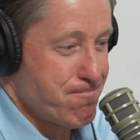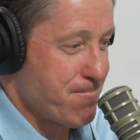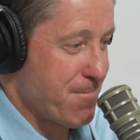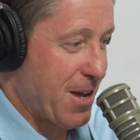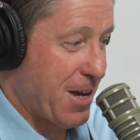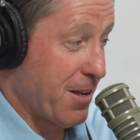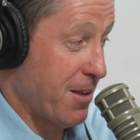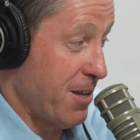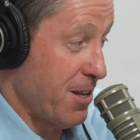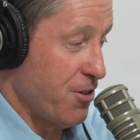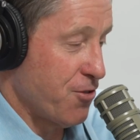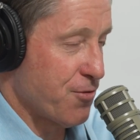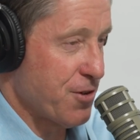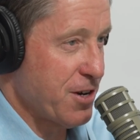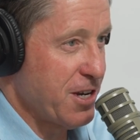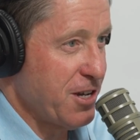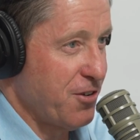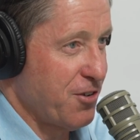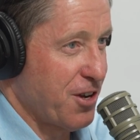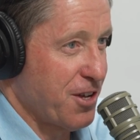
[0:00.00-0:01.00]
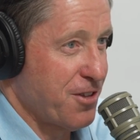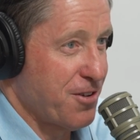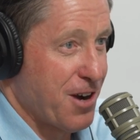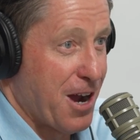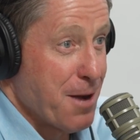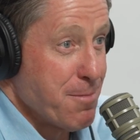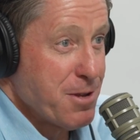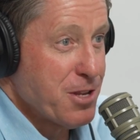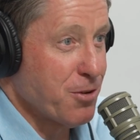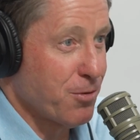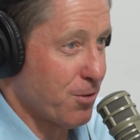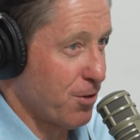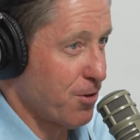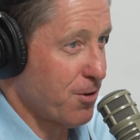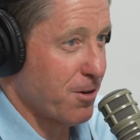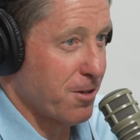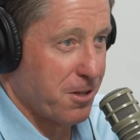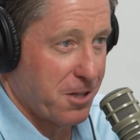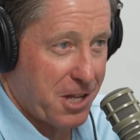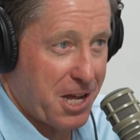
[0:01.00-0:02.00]
how they treat each other. I mean, you'll
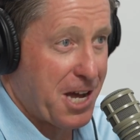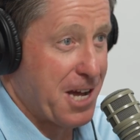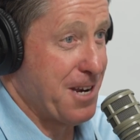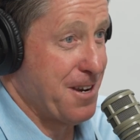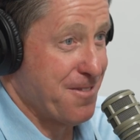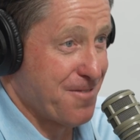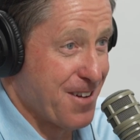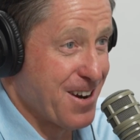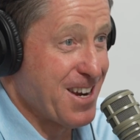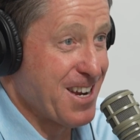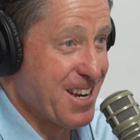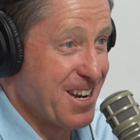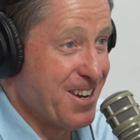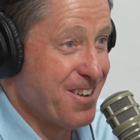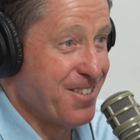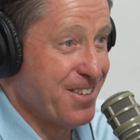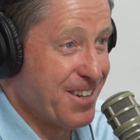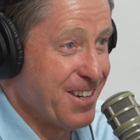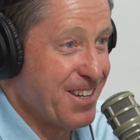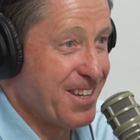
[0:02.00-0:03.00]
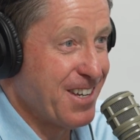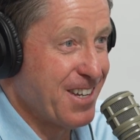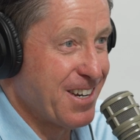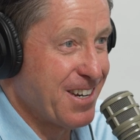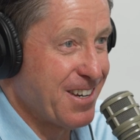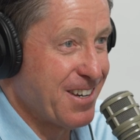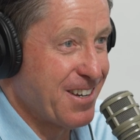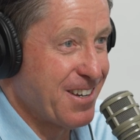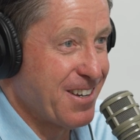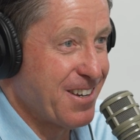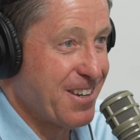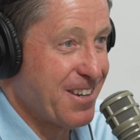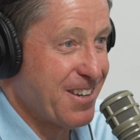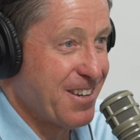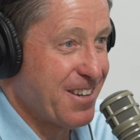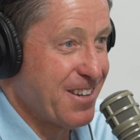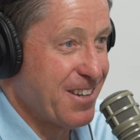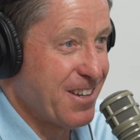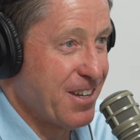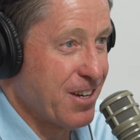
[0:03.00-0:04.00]
learn a lot, right? In
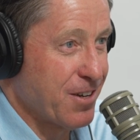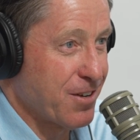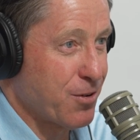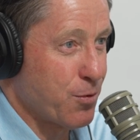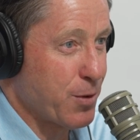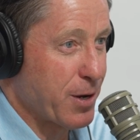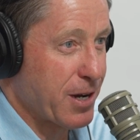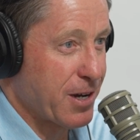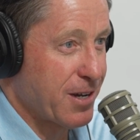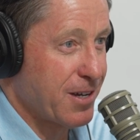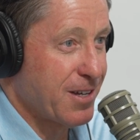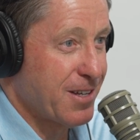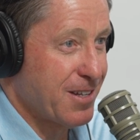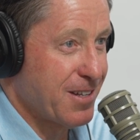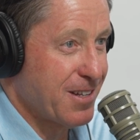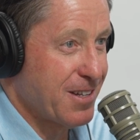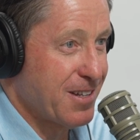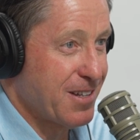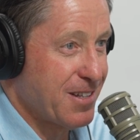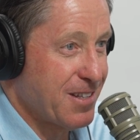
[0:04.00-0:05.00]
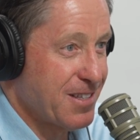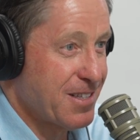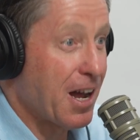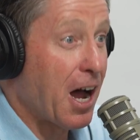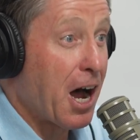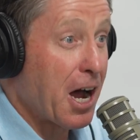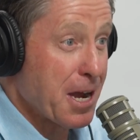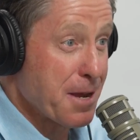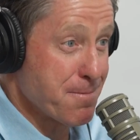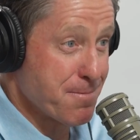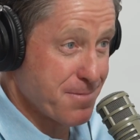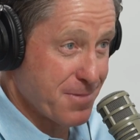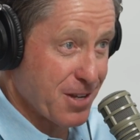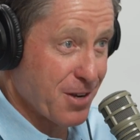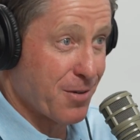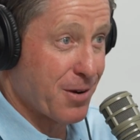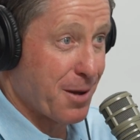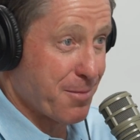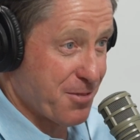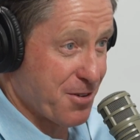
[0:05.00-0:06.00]
a quick time,
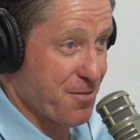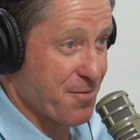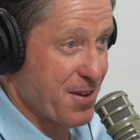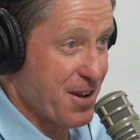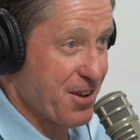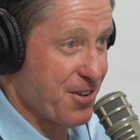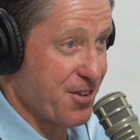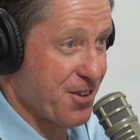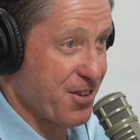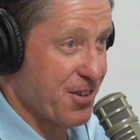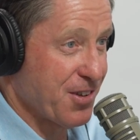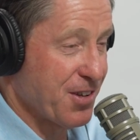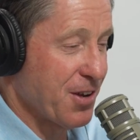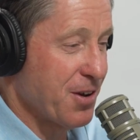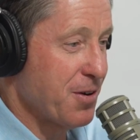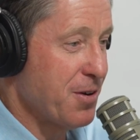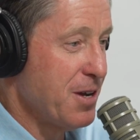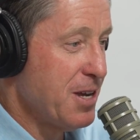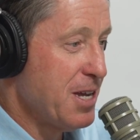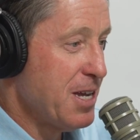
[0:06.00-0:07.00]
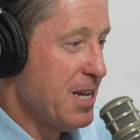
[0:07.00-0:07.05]
observation. So,